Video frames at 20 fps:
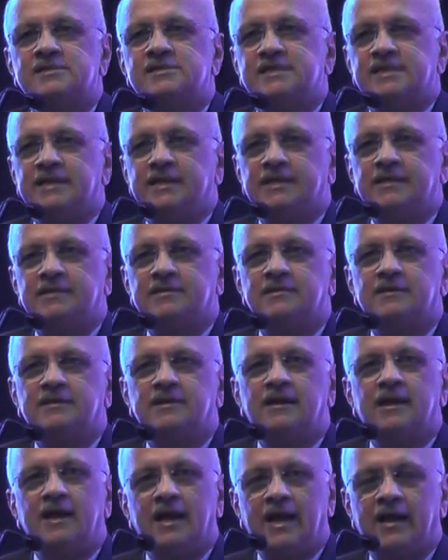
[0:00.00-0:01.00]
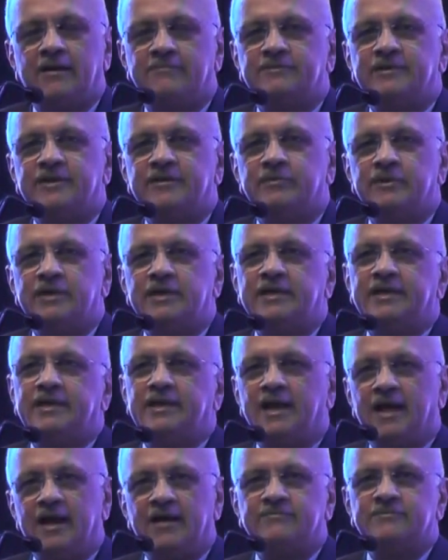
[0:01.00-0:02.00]
state have the
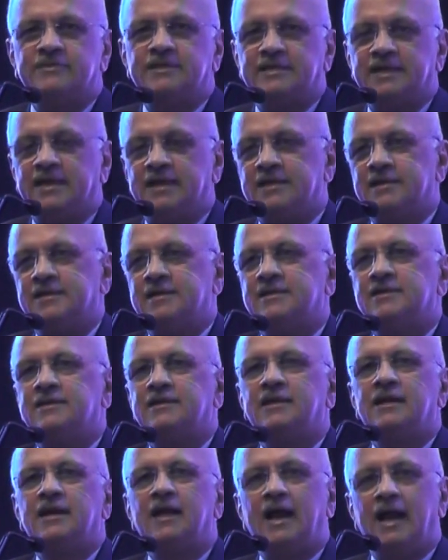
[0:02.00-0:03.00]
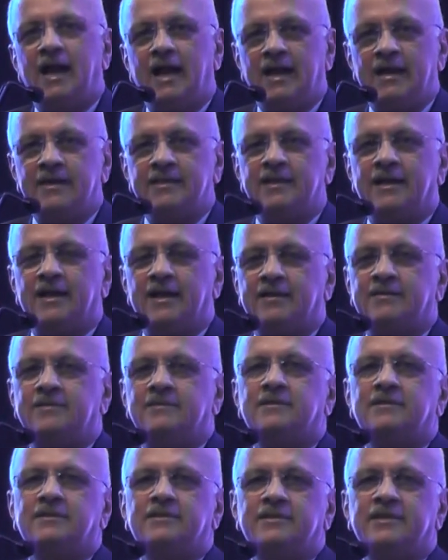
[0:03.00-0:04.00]
ability, have the talent, and that
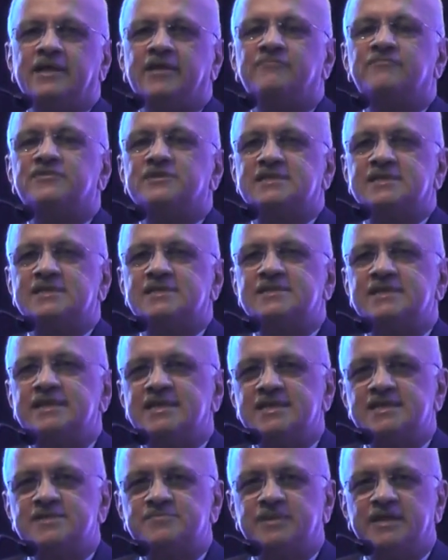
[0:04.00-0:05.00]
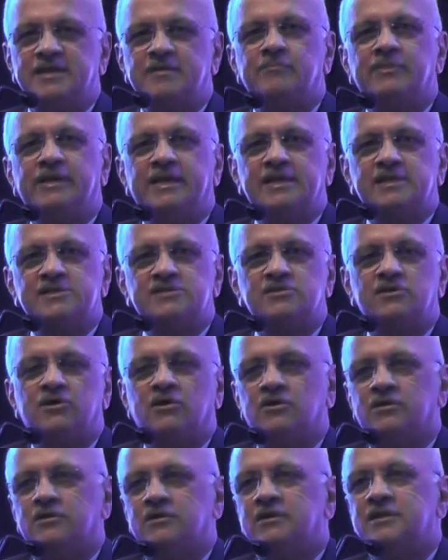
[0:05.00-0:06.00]
the emphasis is being placed
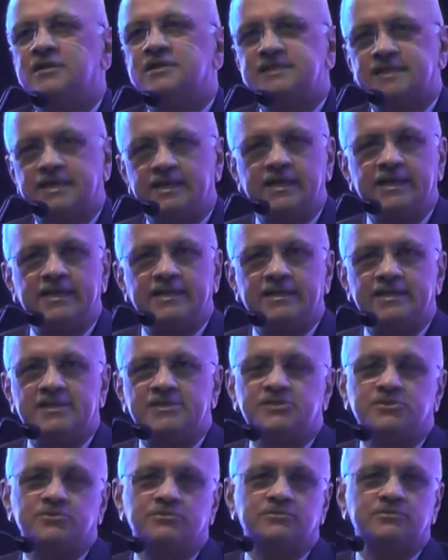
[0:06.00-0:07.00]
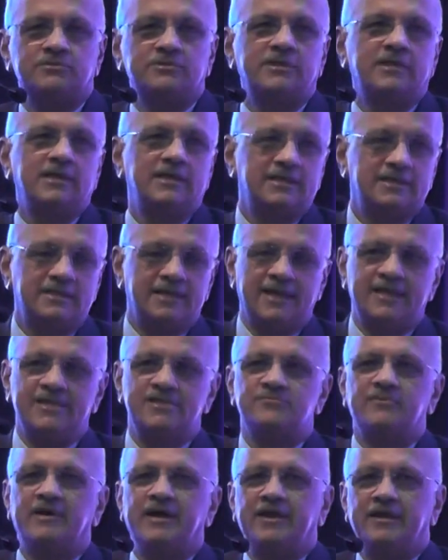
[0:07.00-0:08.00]
on skilling these youth. That
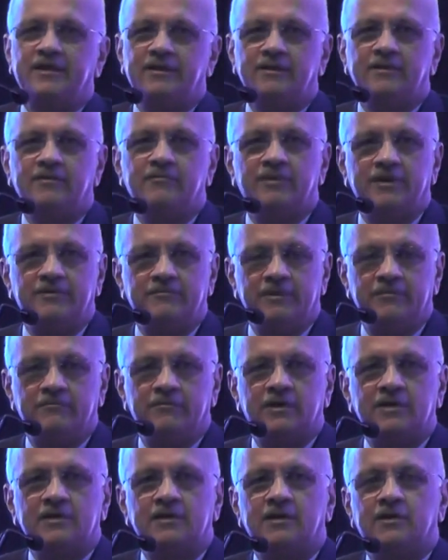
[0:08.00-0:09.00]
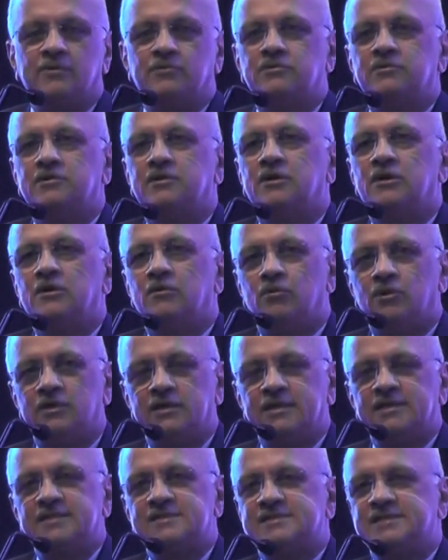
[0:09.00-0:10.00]
is why when we worked out what
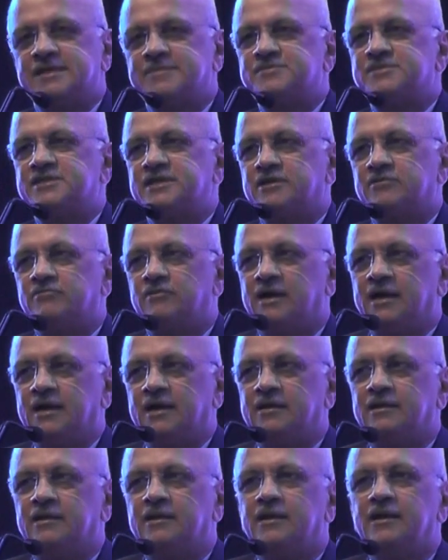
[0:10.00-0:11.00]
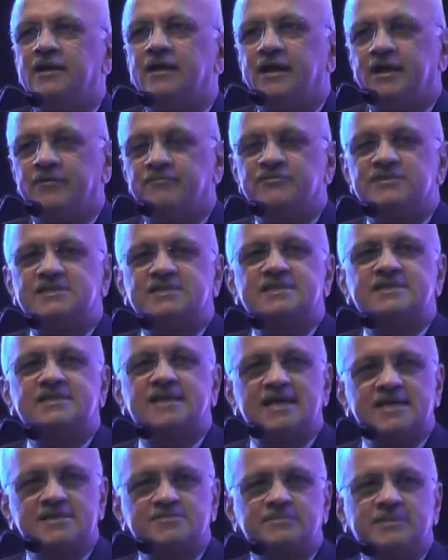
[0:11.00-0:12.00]
are the steps required, emphasis
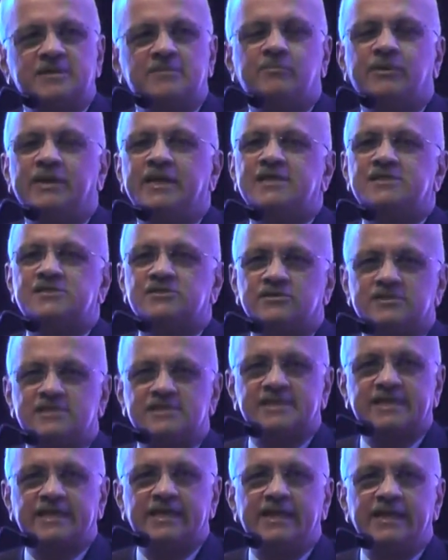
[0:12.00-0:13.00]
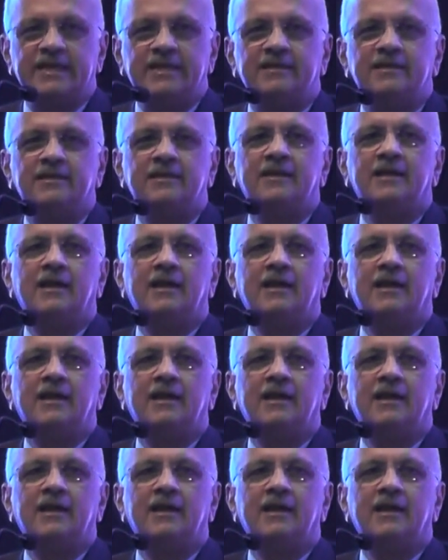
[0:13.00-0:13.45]
has been placed on skilling